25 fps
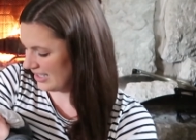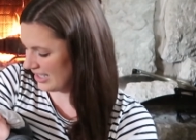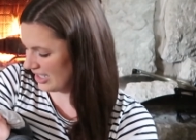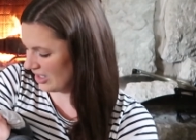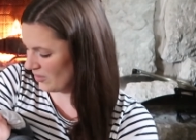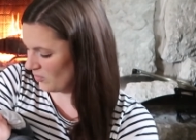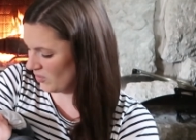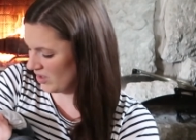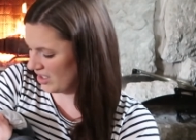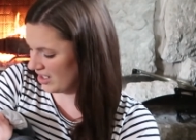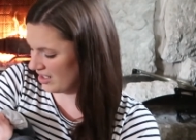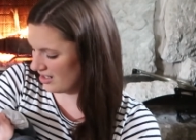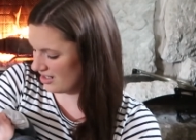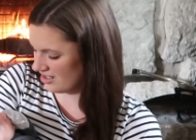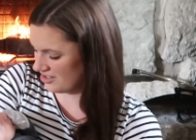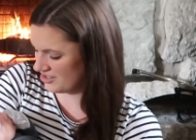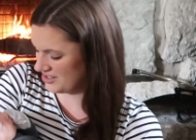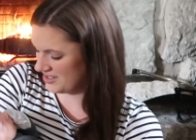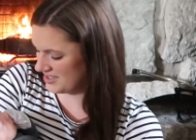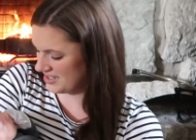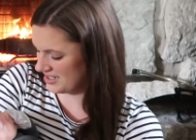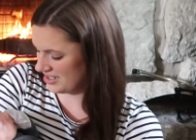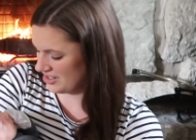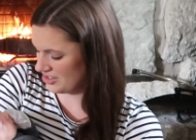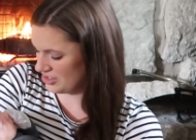and we are
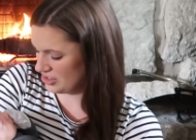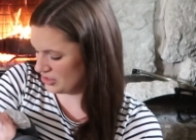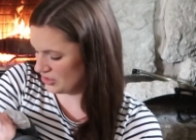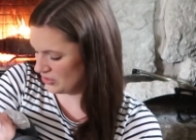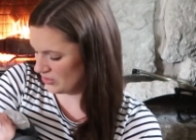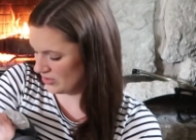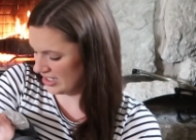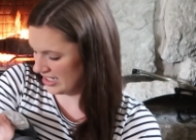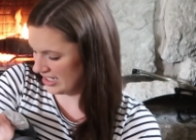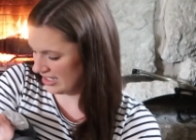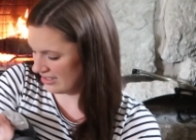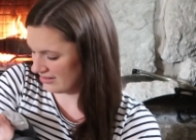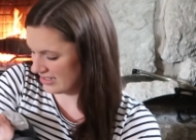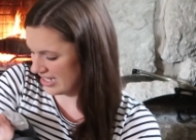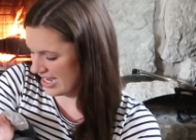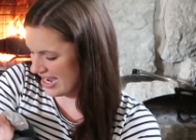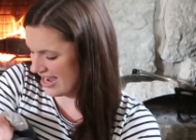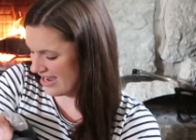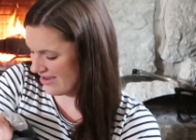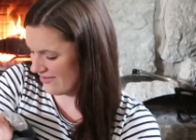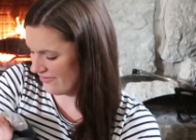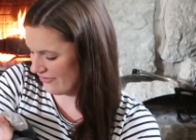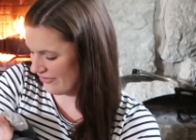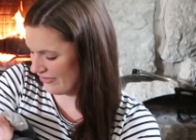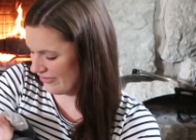just enjoying
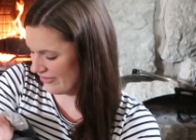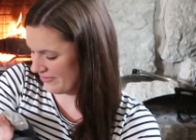life